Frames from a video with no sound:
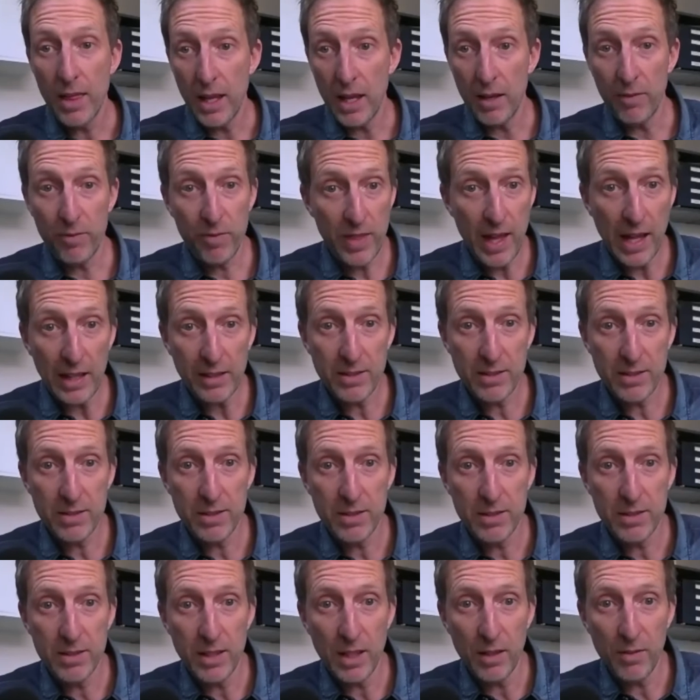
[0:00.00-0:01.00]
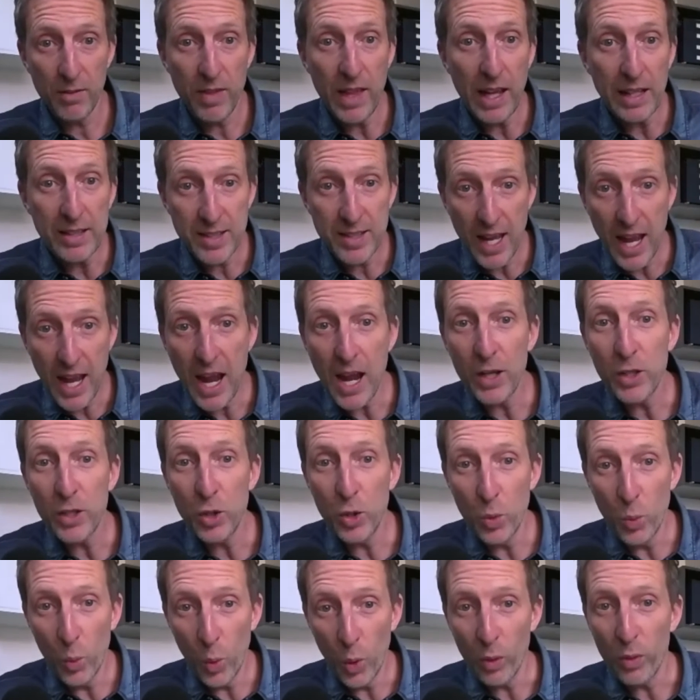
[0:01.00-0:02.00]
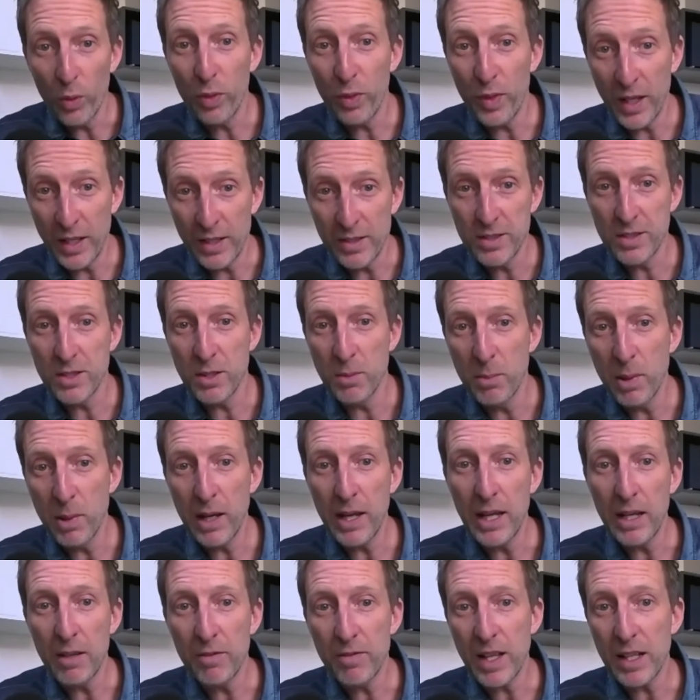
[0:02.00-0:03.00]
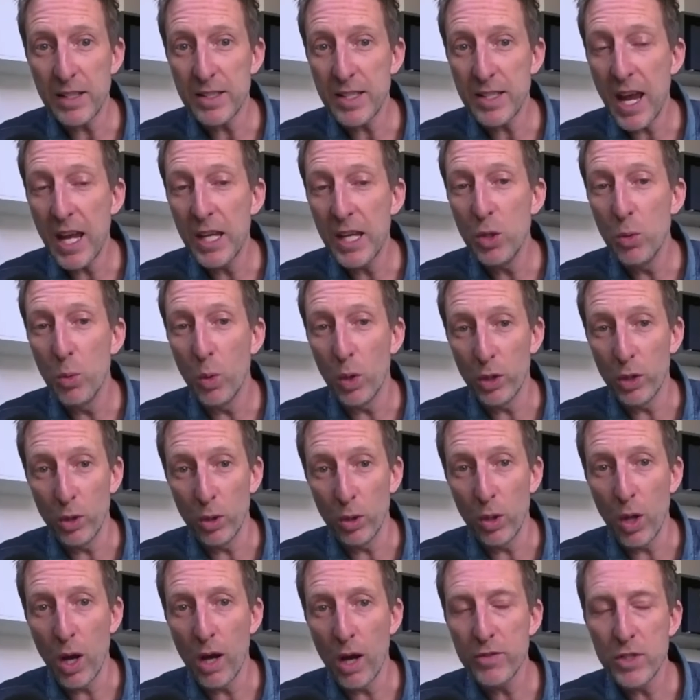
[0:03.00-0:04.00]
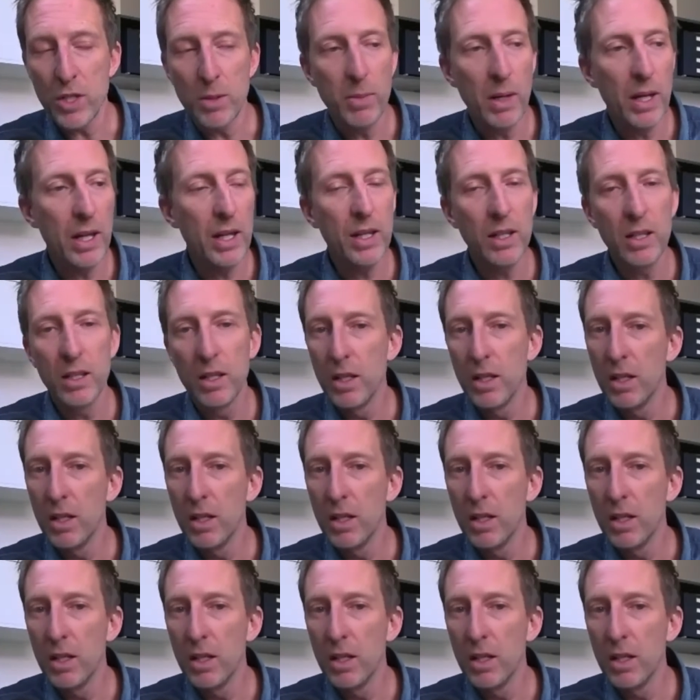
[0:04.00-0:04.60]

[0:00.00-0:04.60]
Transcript: If that's, if that's how you want things to be, if that's how you want your life to be,